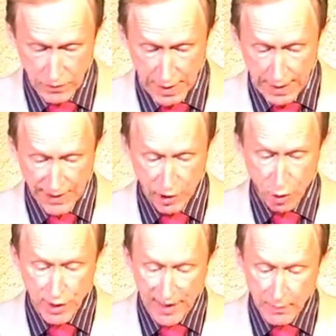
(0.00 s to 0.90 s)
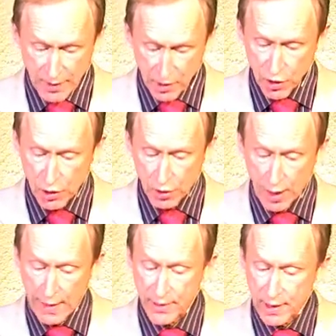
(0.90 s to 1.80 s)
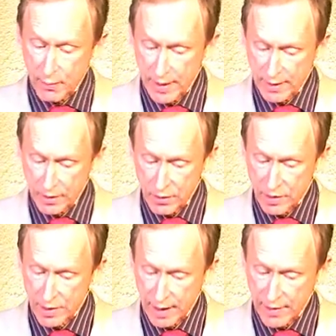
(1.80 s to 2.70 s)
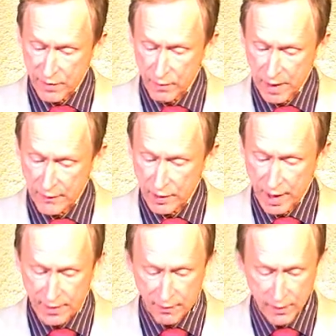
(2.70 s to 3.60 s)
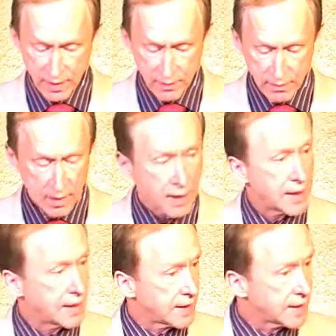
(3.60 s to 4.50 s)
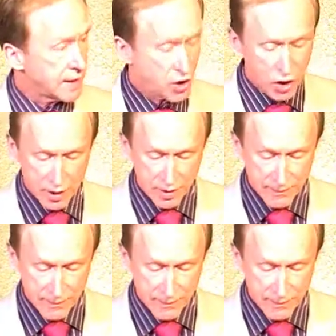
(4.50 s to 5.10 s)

As an ordained minister, I am committed to the science of mind philosophy and its teachings,